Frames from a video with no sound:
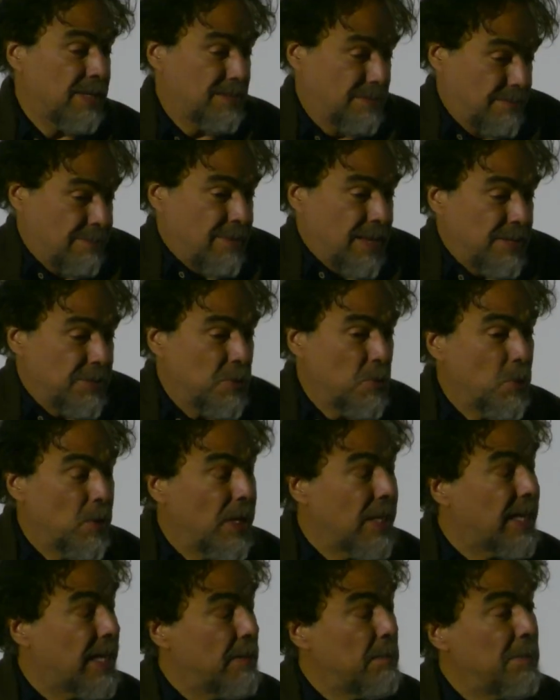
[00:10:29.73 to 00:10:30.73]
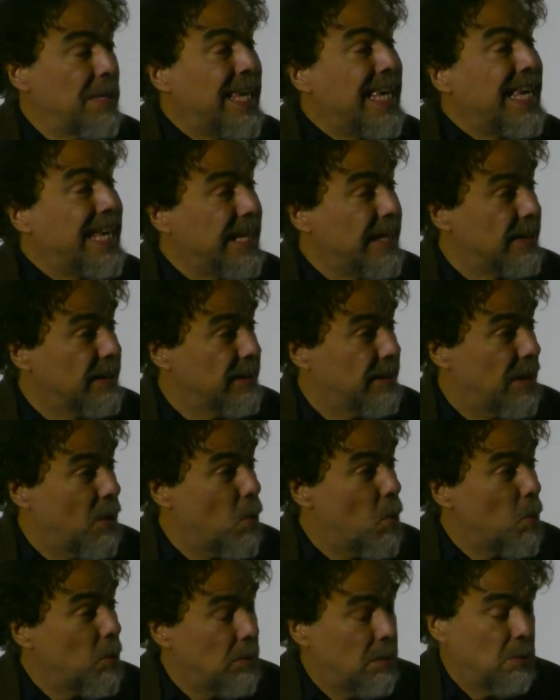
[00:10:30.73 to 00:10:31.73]
that's the way it can be healed.
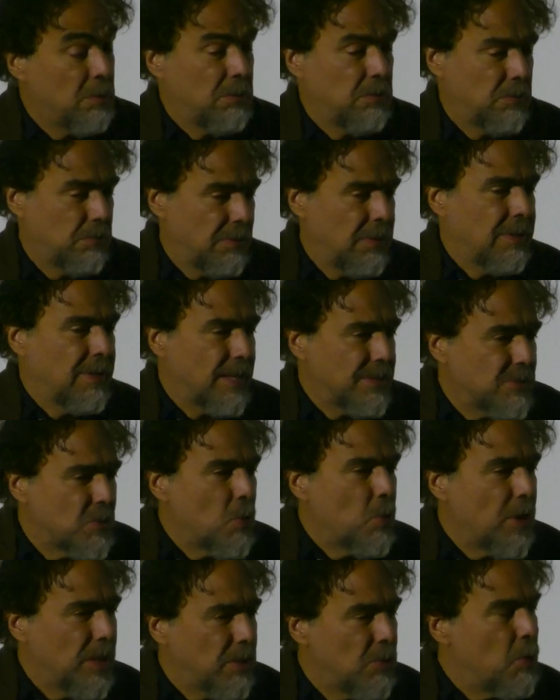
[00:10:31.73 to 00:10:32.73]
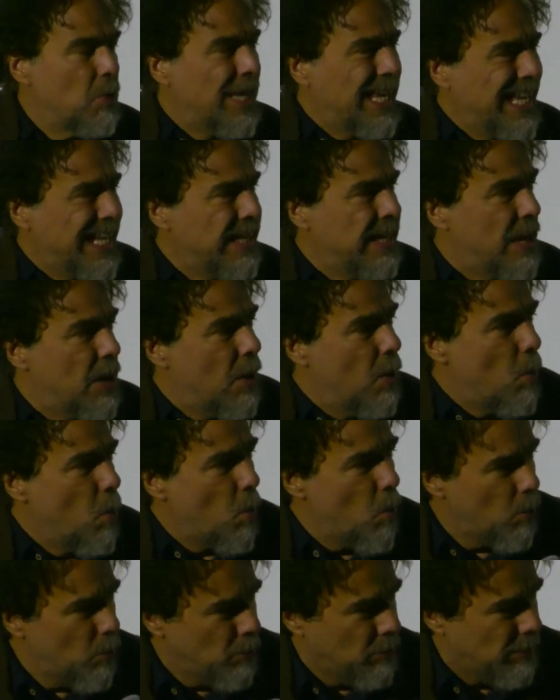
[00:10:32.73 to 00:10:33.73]
That's the way to heal a
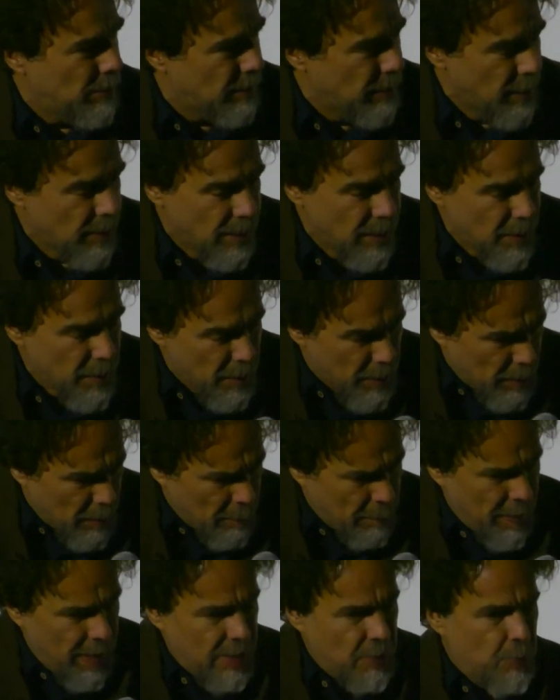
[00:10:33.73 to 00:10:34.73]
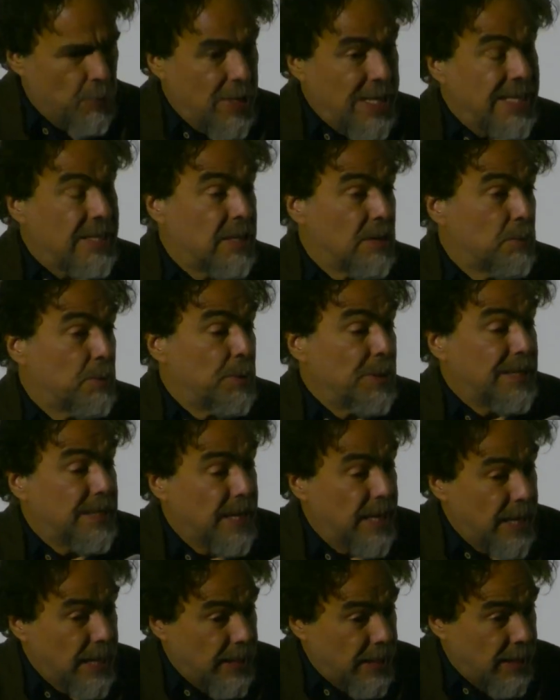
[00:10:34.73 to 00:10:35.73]
wound, by
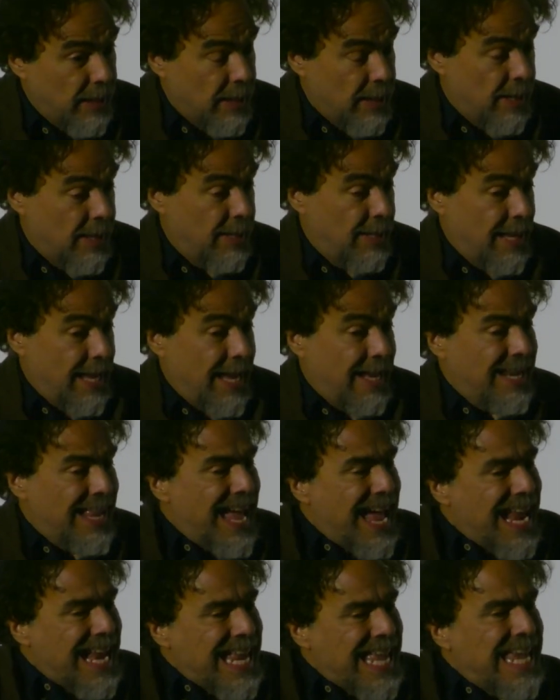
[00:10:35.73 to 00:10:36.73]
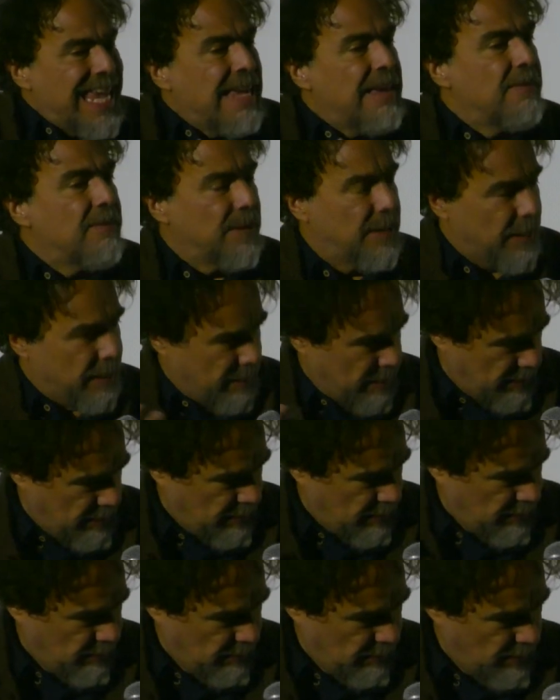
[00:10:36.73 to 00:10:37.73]
reinterpreting and giving
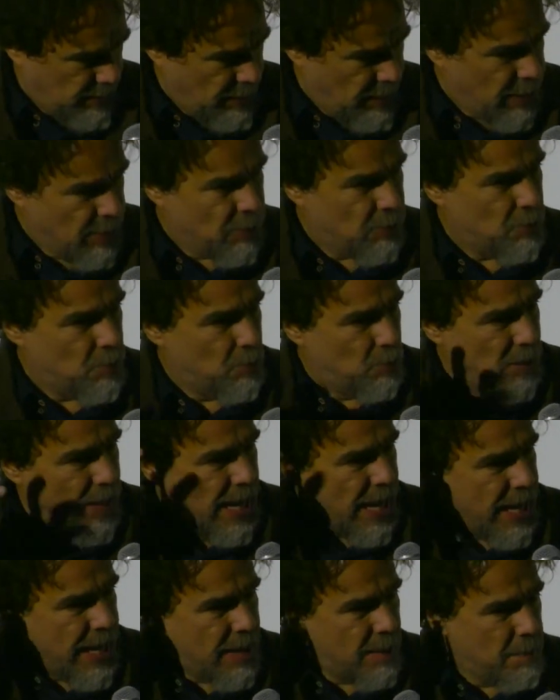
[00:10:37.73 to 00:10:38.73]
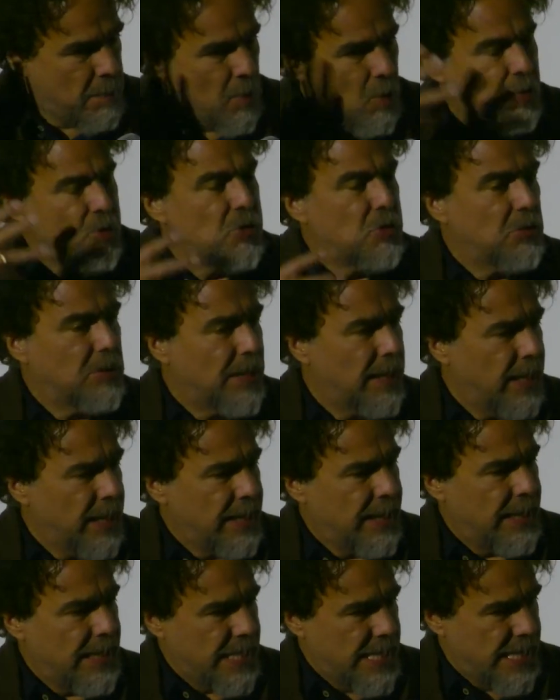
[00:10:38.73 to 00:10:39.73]
it through the
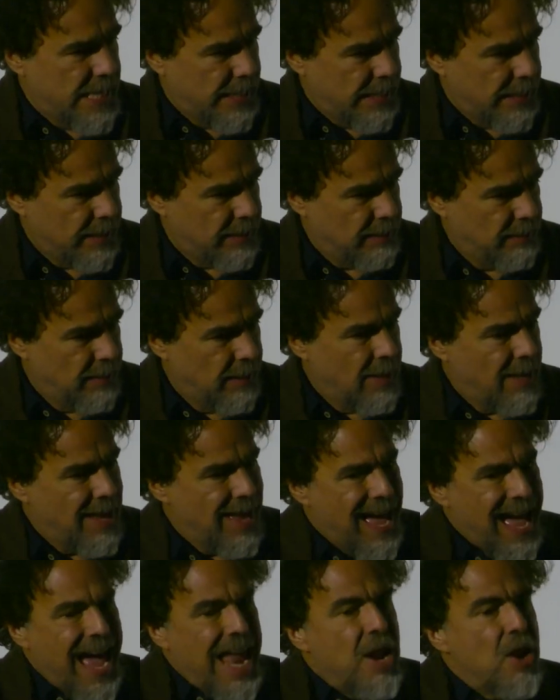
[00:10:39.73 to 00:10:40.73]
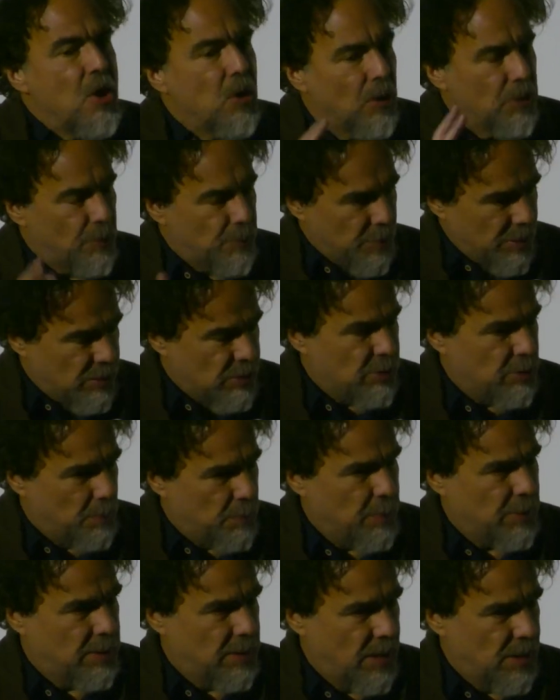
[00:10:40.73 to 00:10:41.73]
emotional idea another
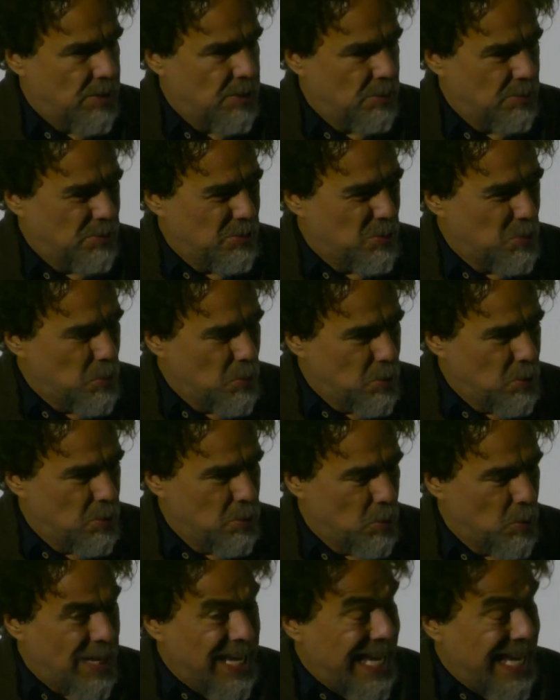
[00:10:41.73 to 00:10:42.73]
interpretation to